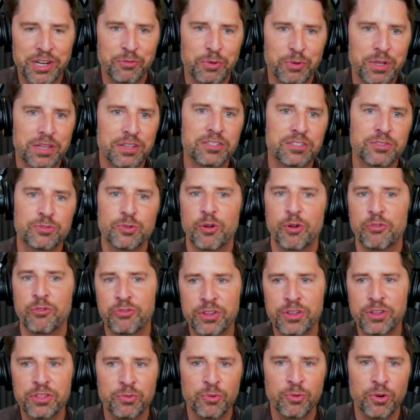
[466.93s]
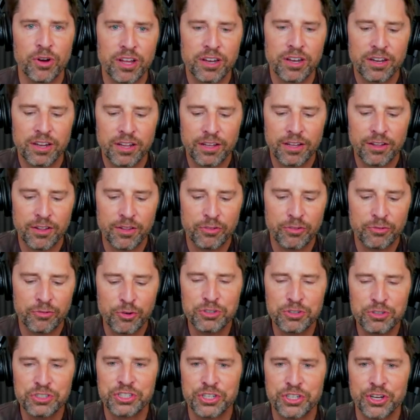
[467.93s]
We this is our fifth one. Uh, the
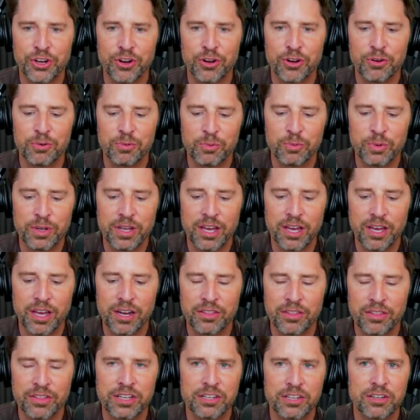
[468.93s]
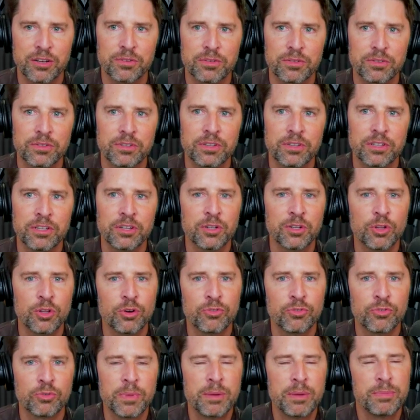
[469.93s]
first year we had I think a little
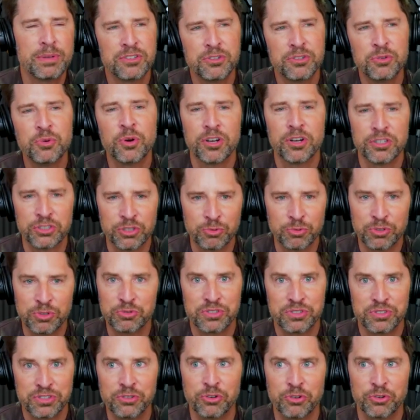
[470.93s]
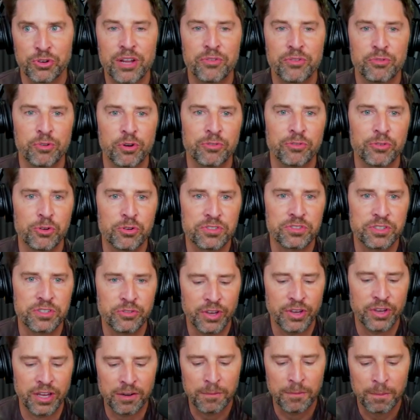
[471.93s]
over maybe 200, which was still great for a first
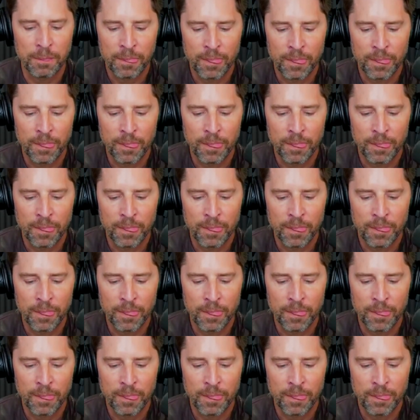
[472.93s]
event.